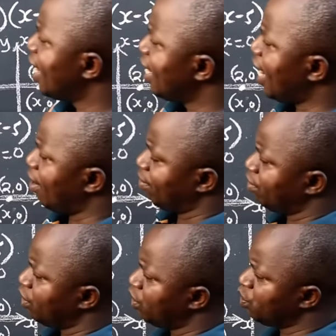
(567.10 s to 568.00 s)
Now,
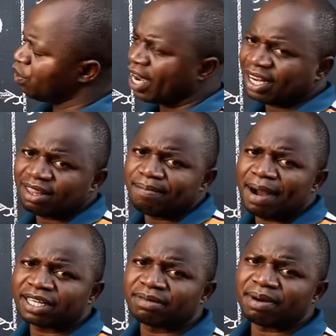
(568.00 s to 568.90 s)
to get the
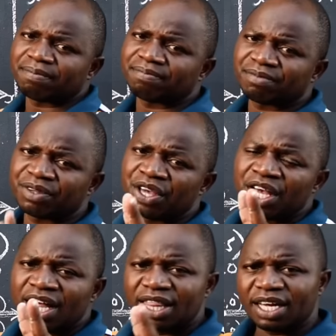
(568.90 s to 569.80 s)
maximum,
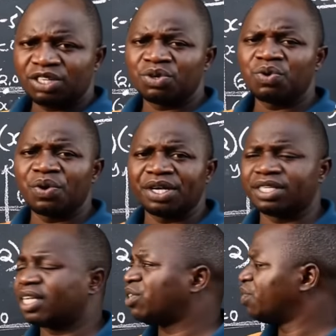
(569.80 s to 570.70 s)
there are two ways
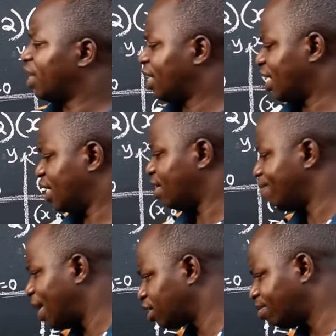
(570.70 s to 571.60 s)
that you can get the
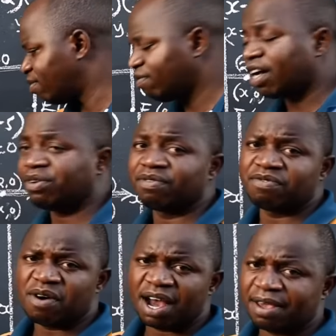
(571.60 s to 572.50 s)
maximum value of
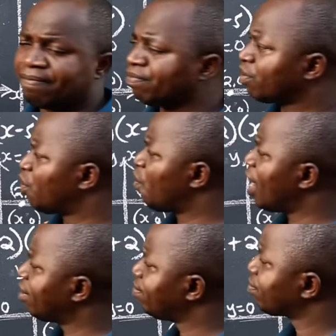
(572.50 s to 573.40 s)
y.
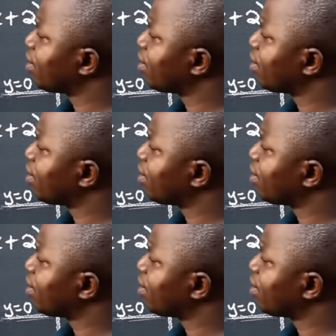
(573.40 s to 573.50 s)
One